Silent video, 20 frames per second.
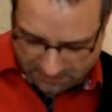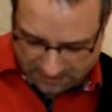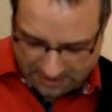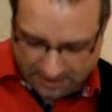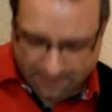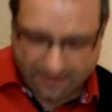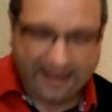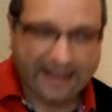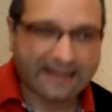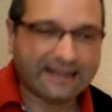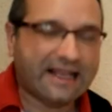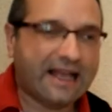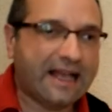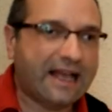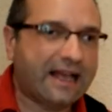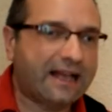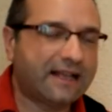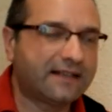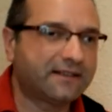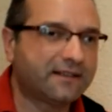Now I can
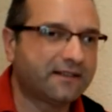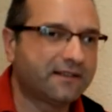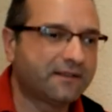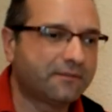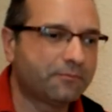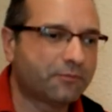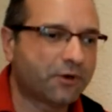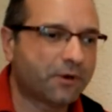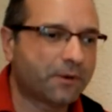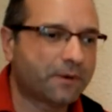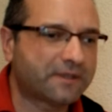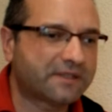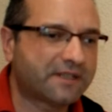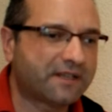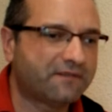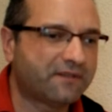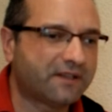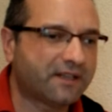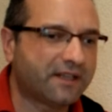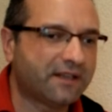add
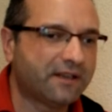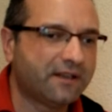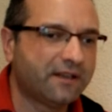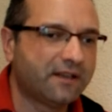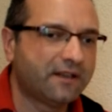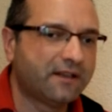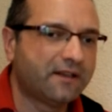progressively